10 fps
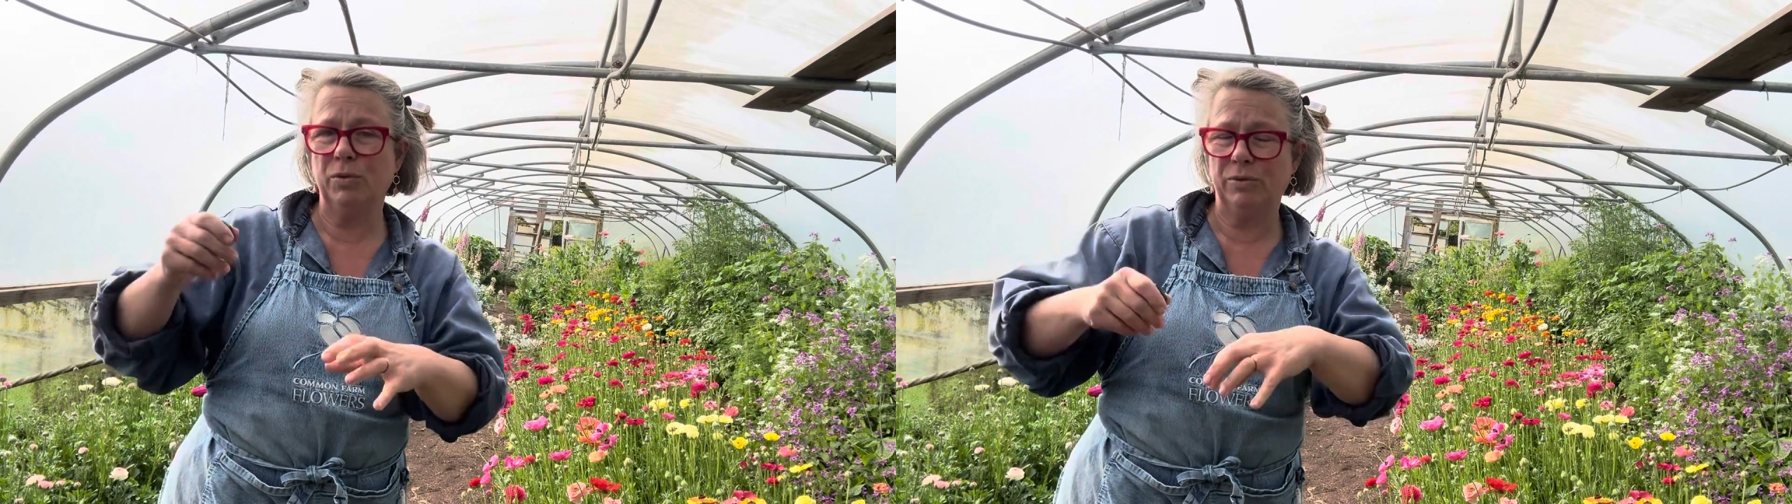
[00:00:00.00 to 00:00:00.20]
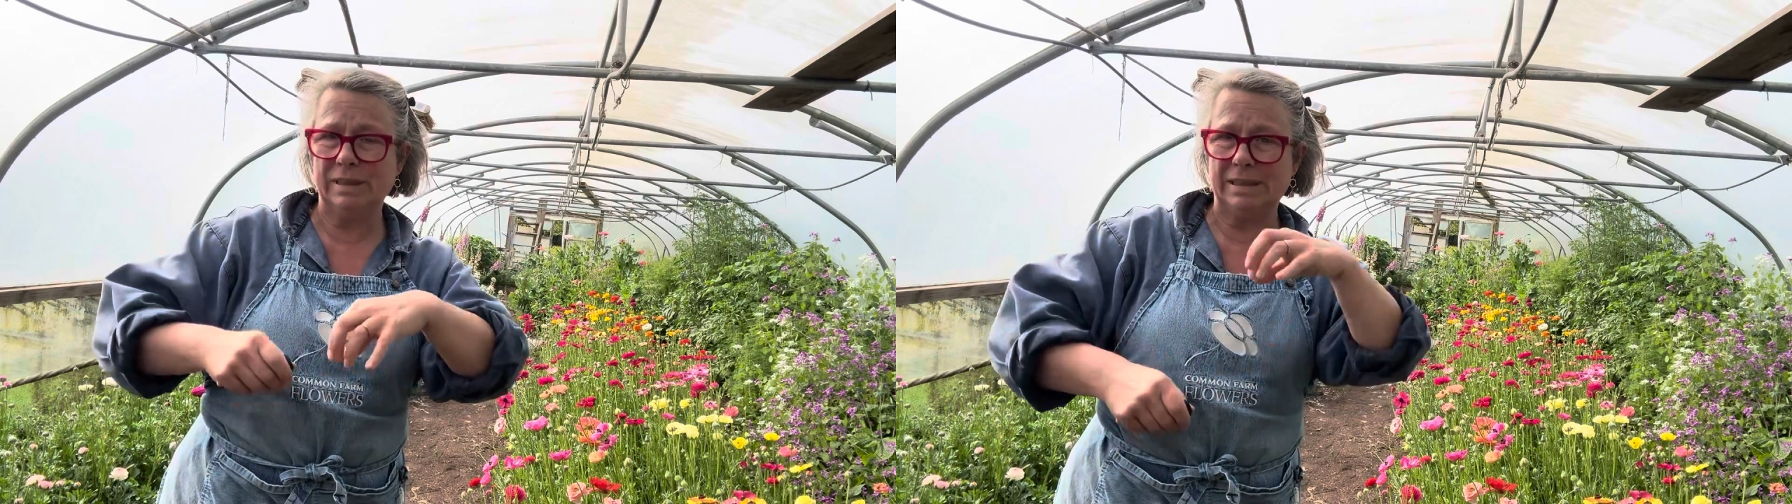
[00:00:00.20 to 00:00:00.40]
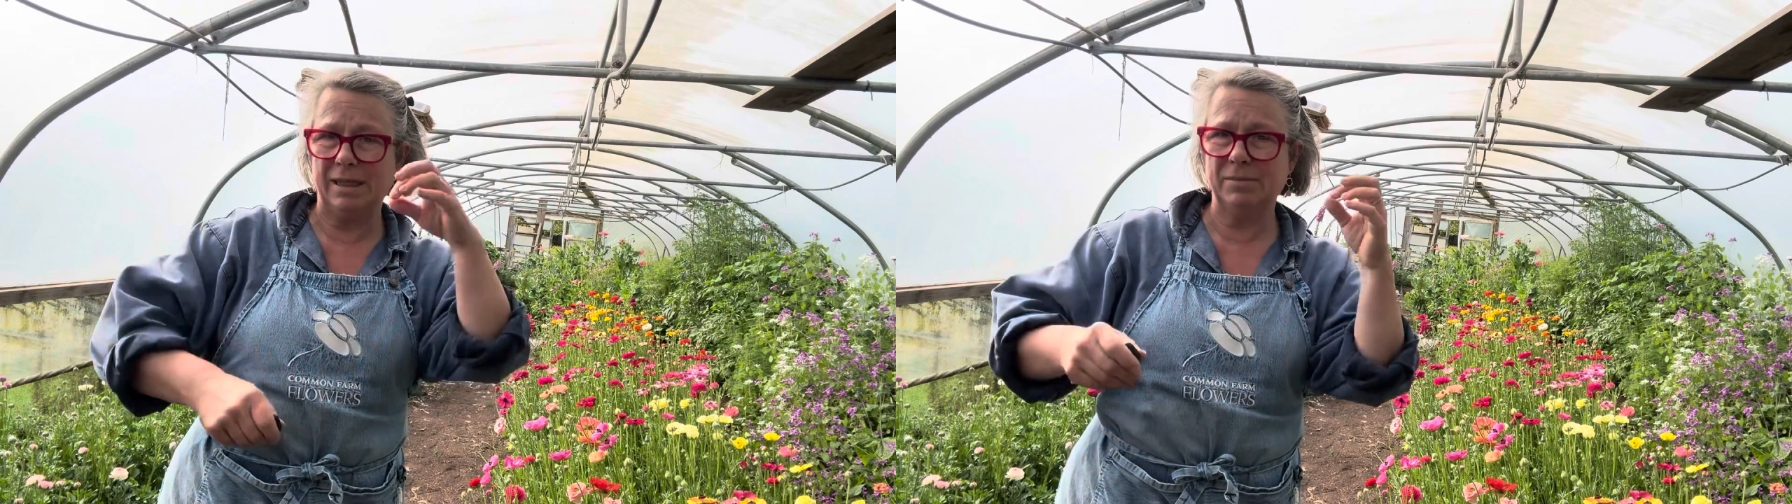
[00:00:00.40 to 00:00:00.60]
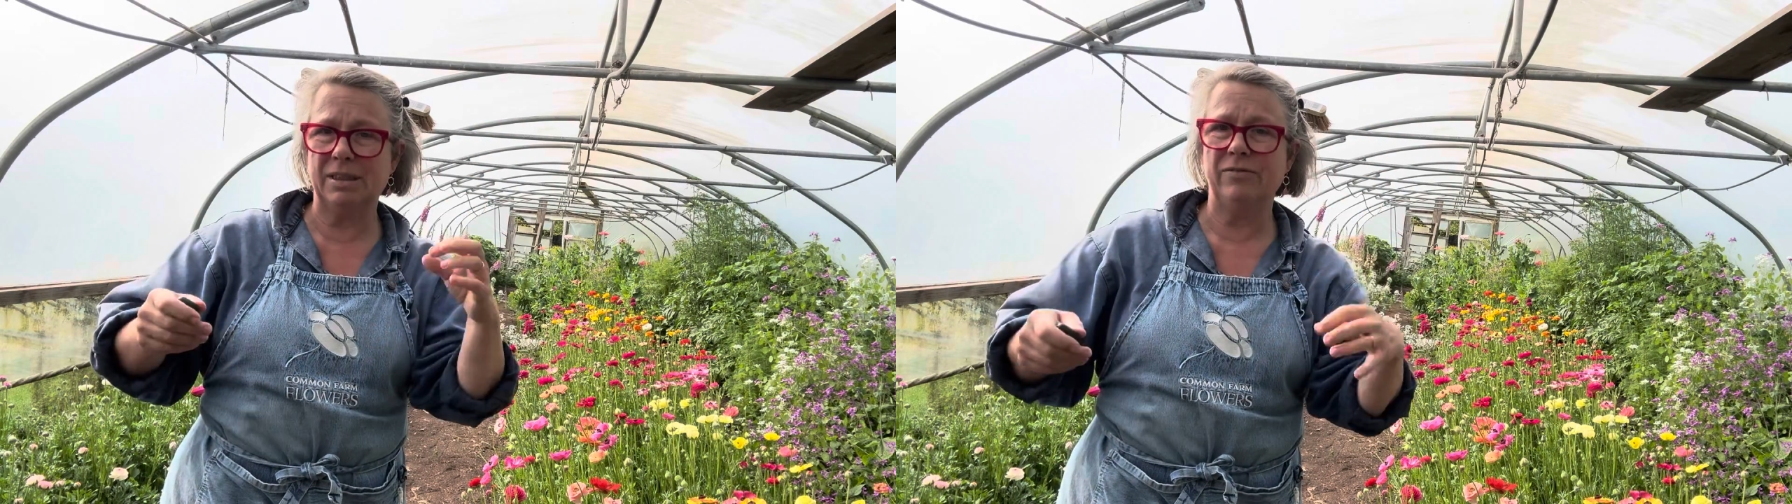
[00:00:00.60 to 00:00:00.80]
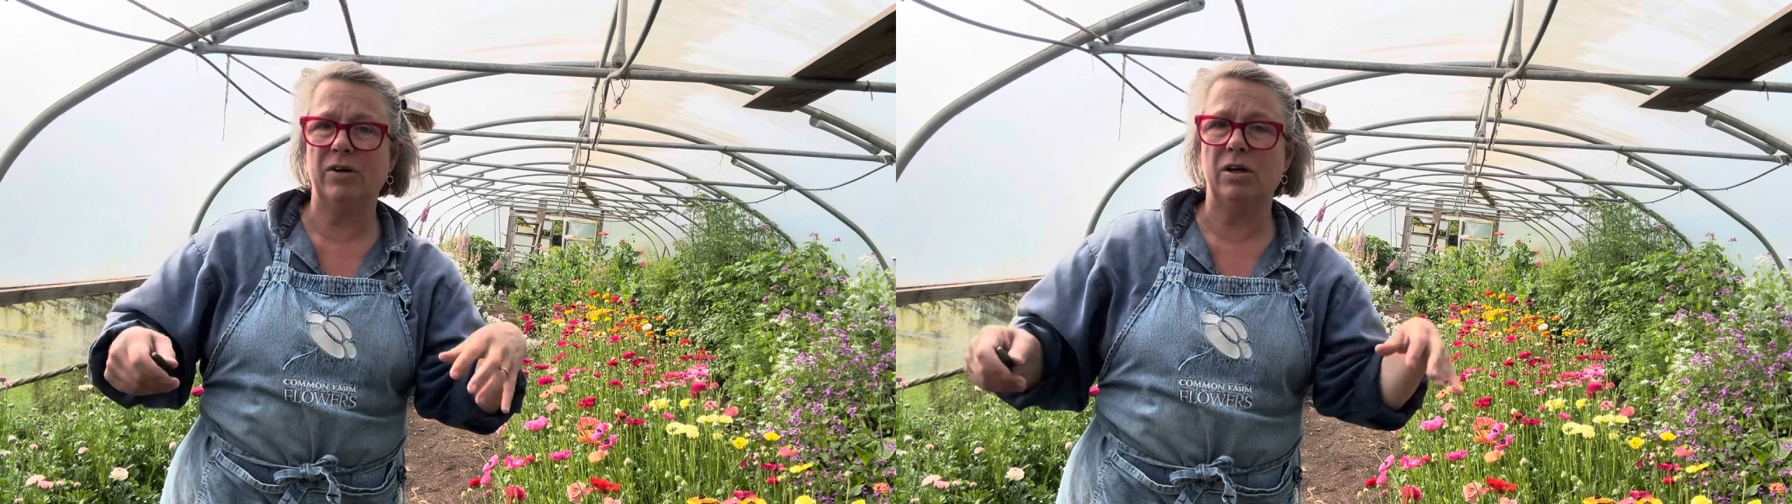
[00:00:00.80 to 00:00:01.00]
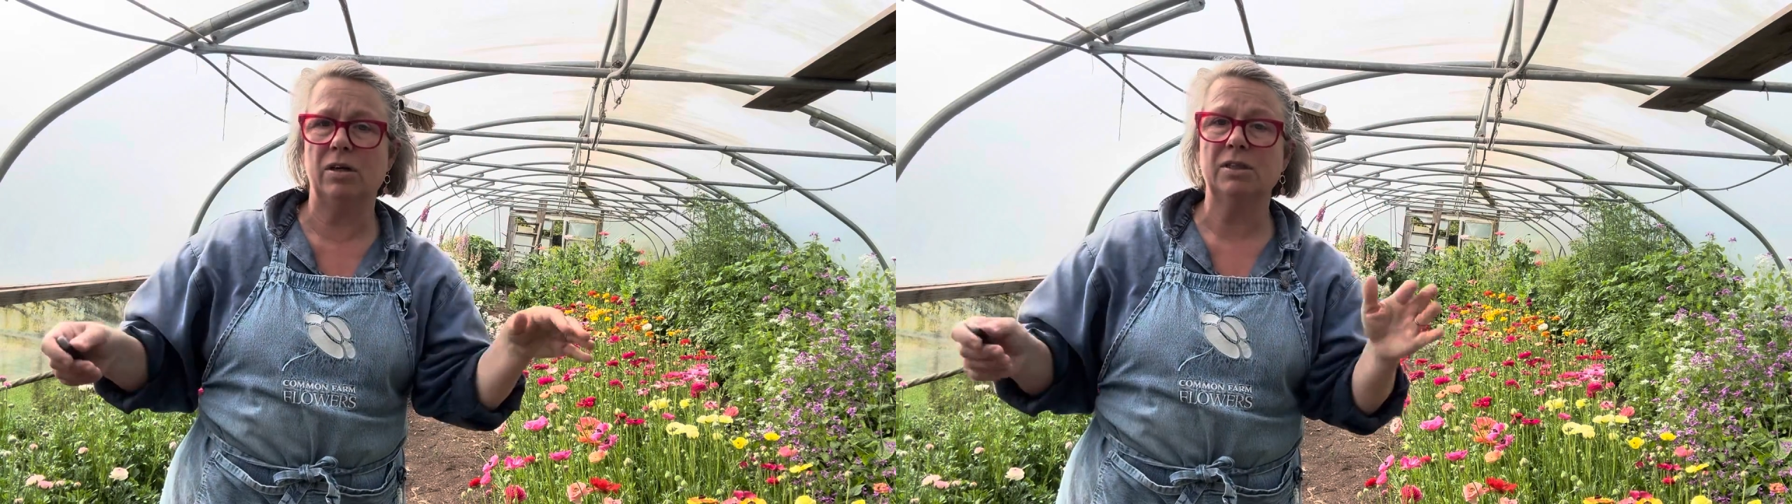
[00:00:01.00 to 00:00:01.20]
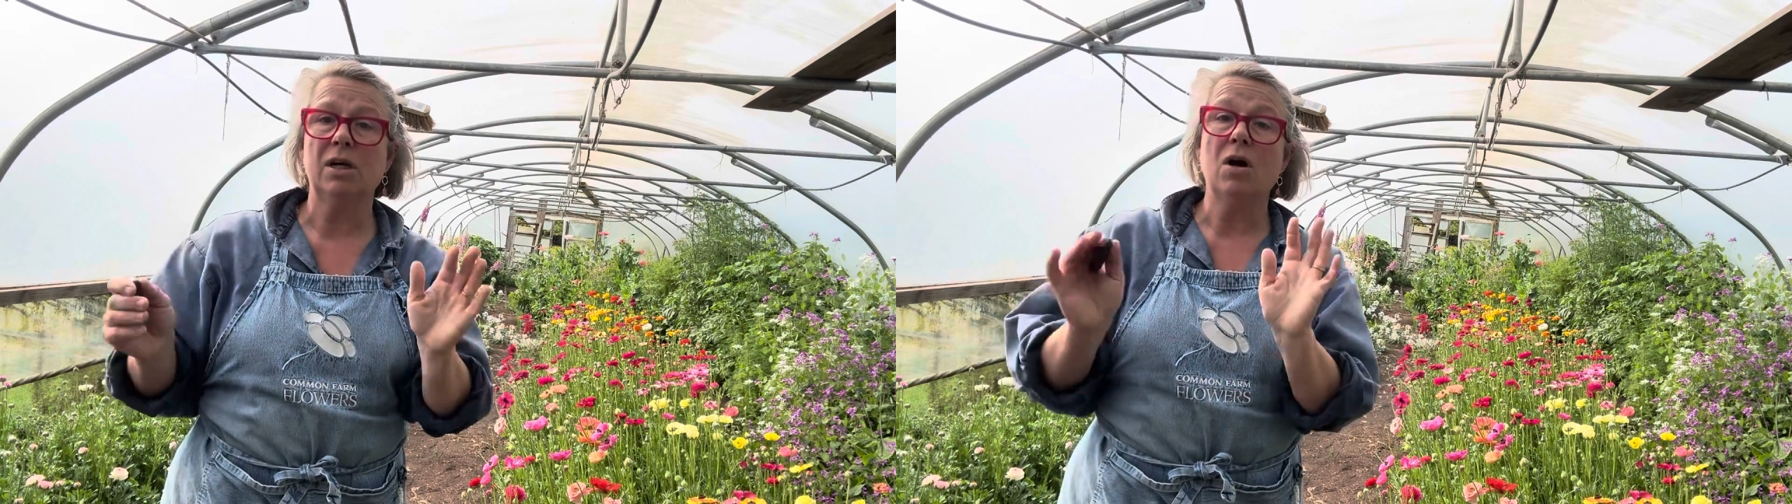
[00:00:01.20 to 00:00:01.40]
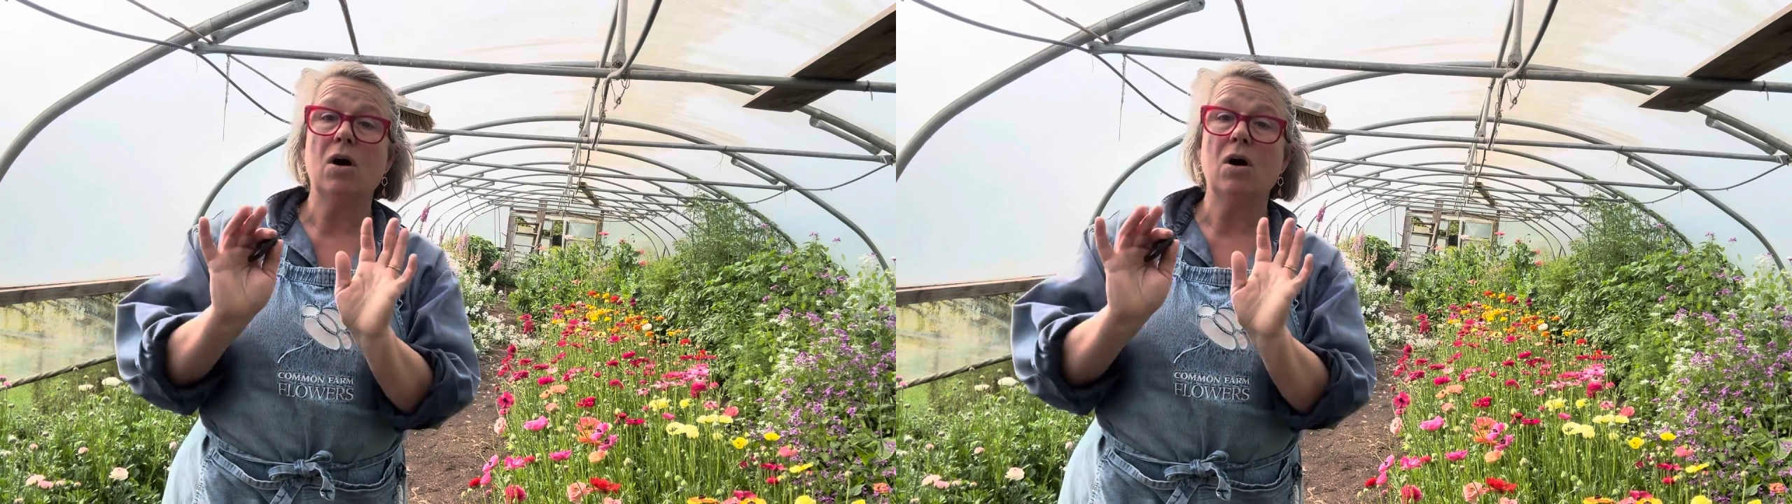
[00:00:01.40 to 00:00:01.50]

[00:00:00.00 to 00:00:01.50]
or 3 stems in a vase,